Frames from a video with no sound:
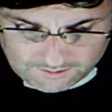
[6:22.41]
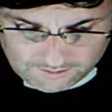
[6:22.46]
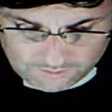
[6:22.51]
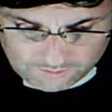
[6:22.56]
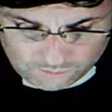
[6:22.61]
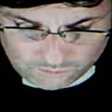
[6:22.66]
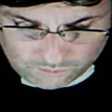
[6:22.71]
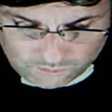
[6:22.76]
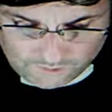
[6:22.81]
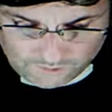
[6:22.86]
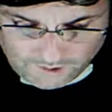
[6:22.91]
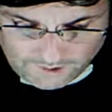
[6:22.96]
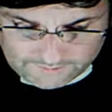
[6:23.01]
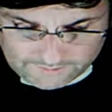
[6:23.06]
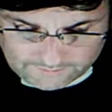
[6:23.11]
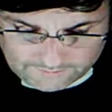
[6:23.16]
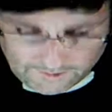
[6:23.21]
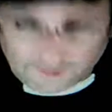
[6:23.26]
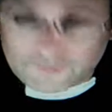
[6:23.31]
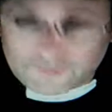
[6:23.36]
who
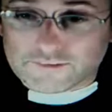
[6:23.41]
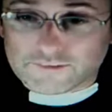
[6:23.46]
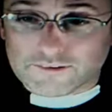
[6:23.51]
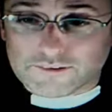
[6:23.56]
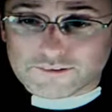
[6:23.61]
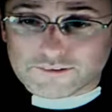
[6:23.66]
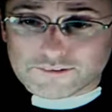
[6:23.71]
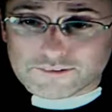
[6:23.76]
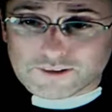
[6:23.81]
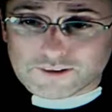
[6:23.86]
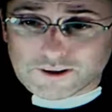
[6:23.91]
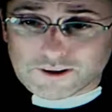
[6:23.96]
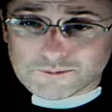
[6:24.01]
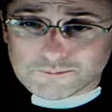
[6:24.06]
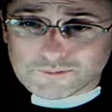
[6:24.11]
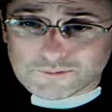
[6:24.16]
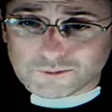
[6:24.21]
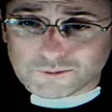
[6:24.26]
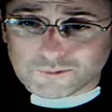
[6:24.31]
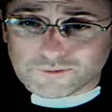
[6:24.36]
has asked that his name
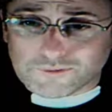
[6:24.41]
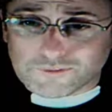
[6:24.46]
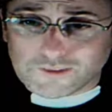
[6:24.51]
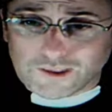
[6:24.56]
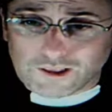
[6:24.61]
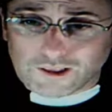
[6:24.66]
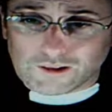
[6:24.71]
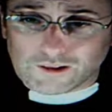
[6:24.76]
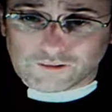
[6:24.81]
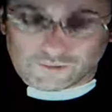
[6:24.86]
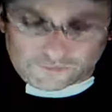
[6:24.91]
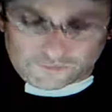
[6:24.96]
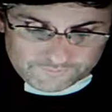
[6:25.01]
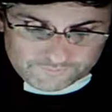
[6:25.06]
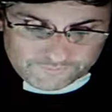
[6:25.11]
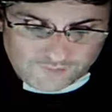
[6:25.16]
be withheld.